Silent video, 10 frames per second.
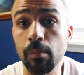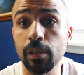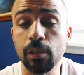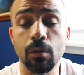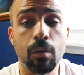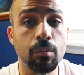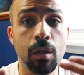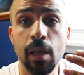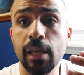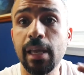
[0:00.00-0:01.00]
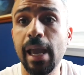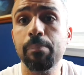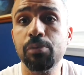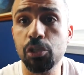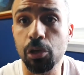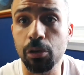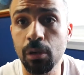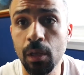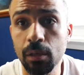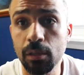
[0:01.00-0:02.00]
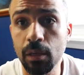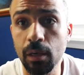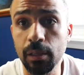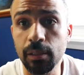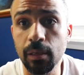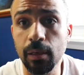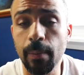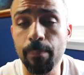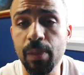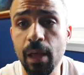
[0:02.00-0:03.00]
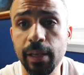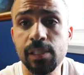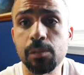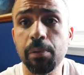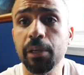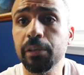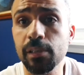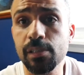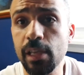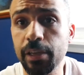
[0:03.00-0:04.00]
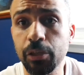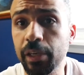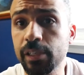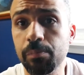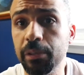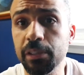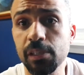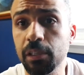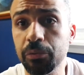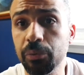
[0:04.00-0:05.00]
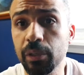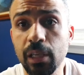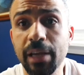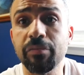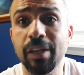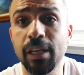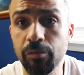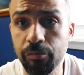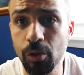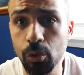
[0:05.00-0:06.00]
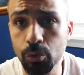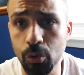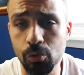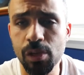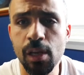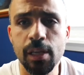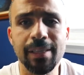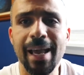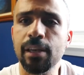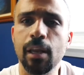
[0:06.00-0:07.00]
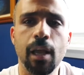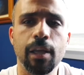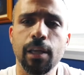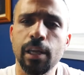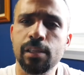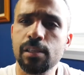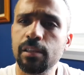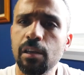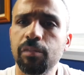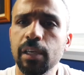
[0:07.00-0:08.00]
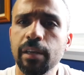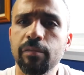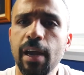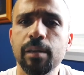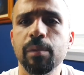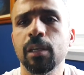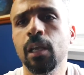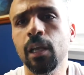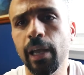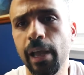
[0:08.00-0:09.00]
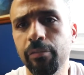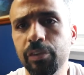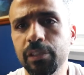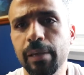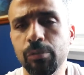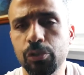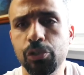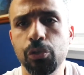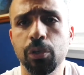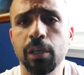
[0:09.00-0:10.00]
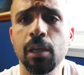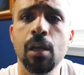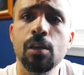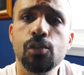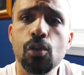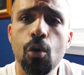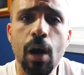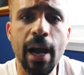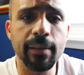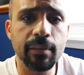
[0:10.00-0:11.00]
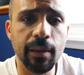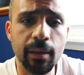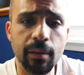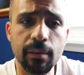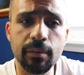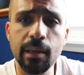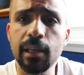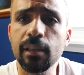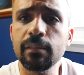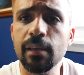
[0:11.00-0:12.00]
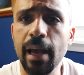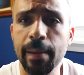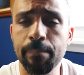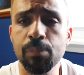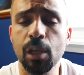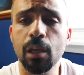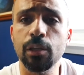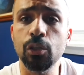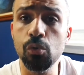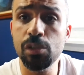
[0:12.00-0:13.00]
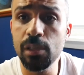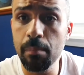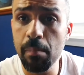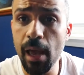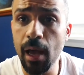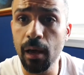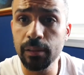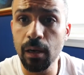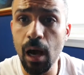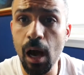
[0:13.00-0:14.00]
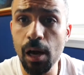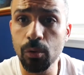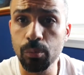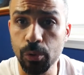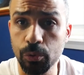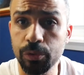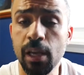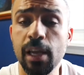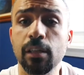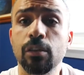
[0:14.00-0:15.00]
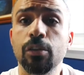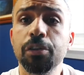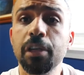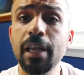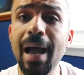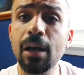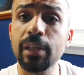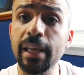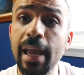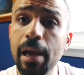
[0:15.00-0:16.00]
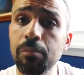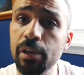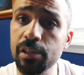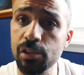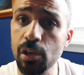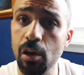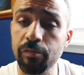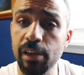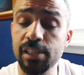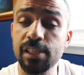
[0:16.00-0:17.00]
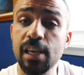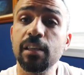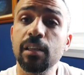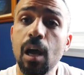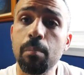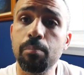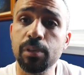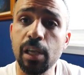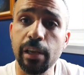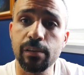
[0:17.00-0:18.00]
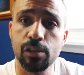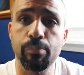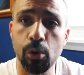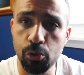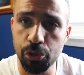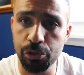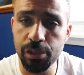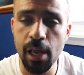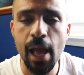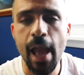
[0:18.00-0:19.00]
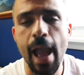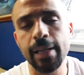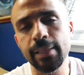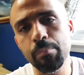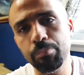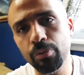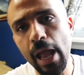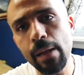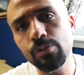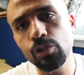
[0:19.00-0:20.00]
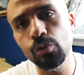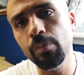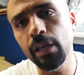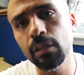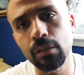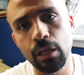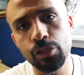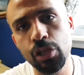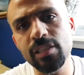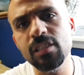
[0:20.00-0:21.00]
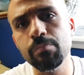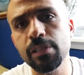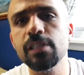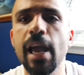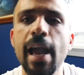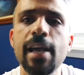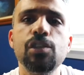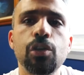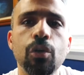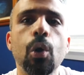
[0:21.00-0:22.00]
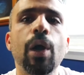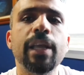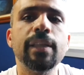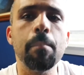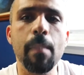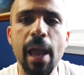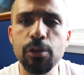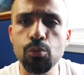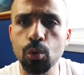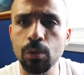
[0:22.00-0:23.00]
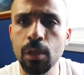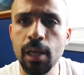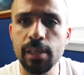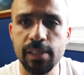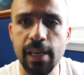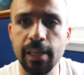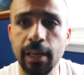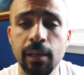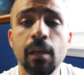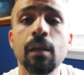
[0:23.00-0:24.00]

you know capture the, the the experience that you're experiencing in real life in photos then it's a different environment every time you're shooting so I think taking the time, using the, uh, the auto mode, learning how the camera itself is setting up the exposures, and then perhaps you making the adjustments as you go in the manual setting,